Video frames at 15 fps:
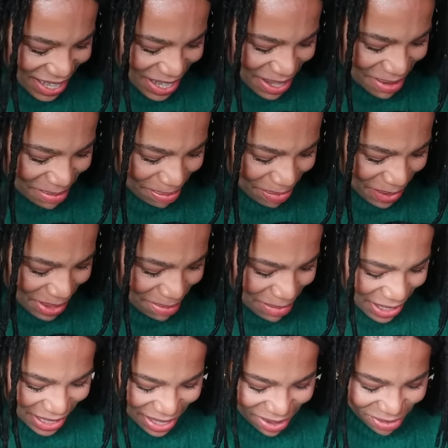um,
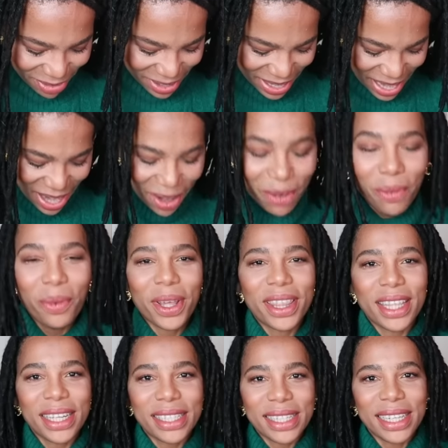but yeah, for now
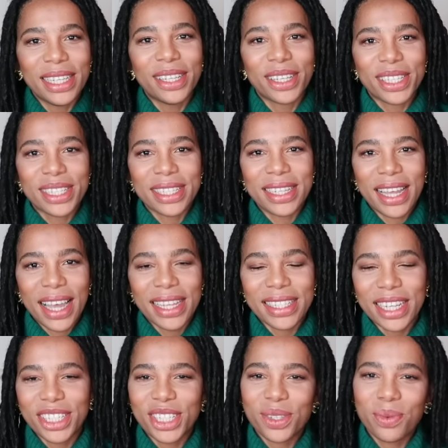with it, it looks nice.
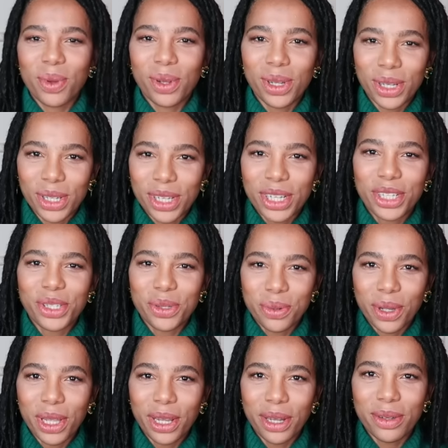I just won't look
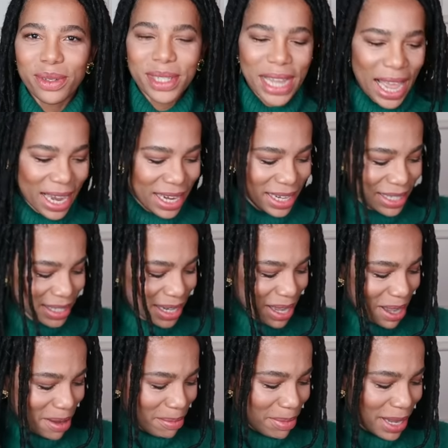too close at it,
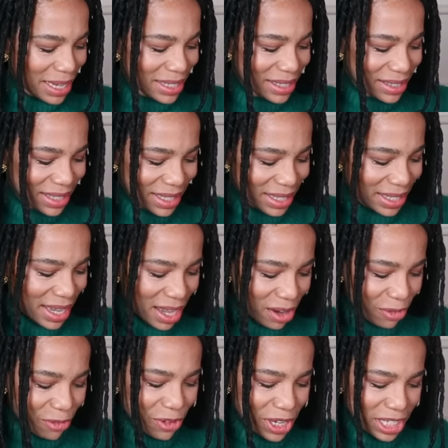but it kind
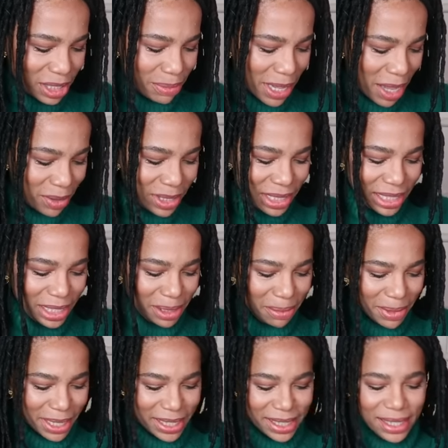of freaks me out a little
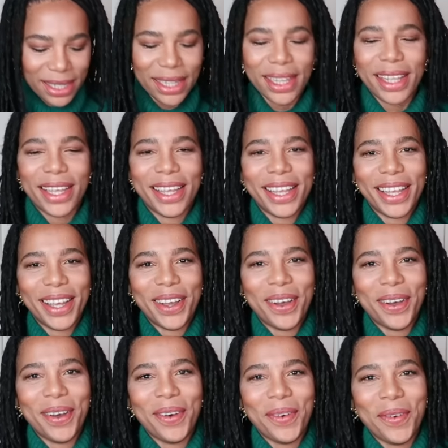bit
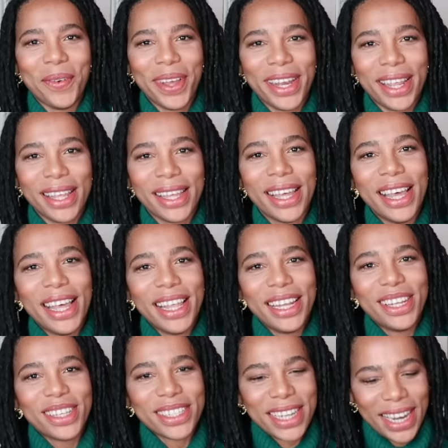when I
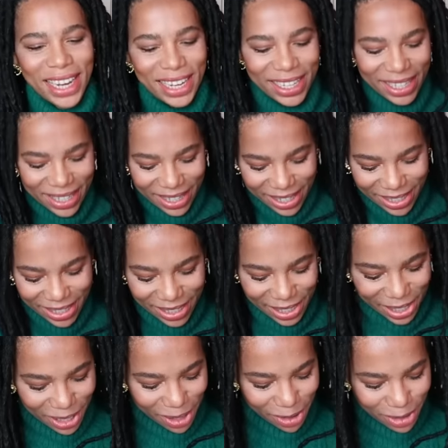looked at it a
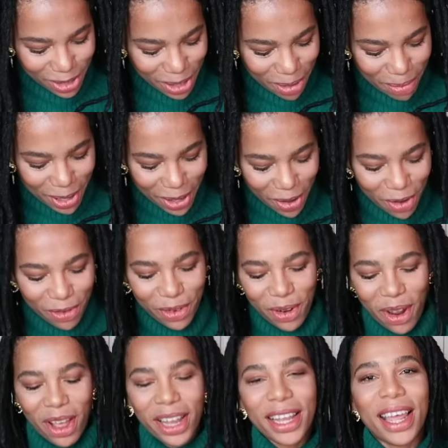little closer. But
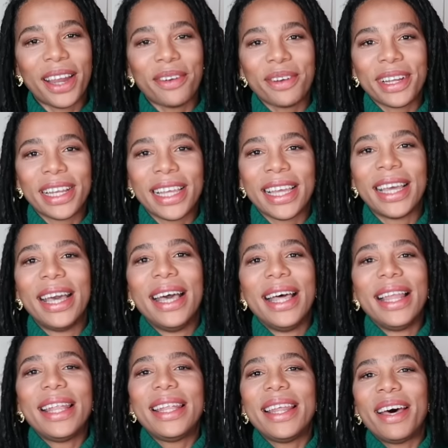overall, I really
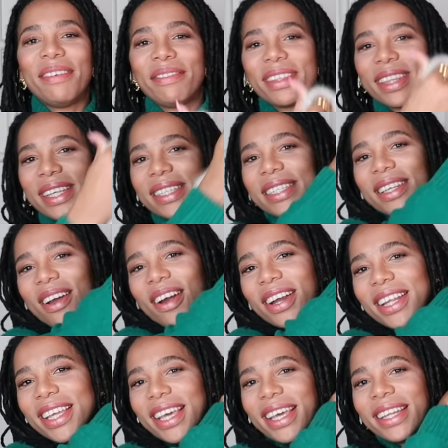love this
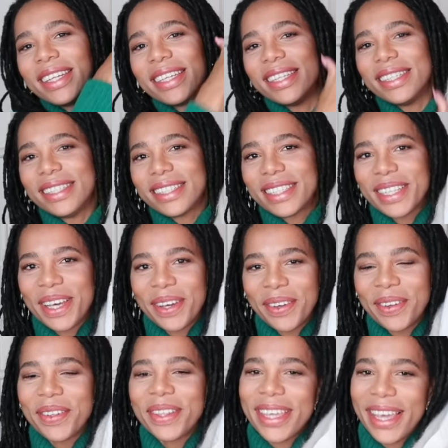cardigan.
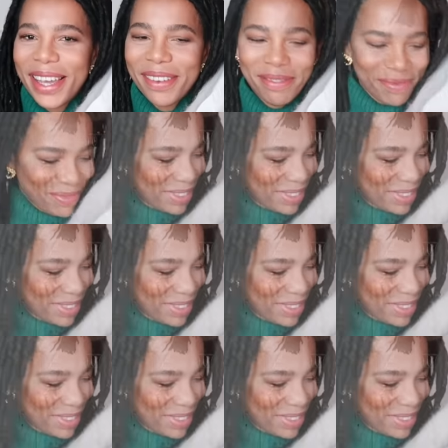So yeah,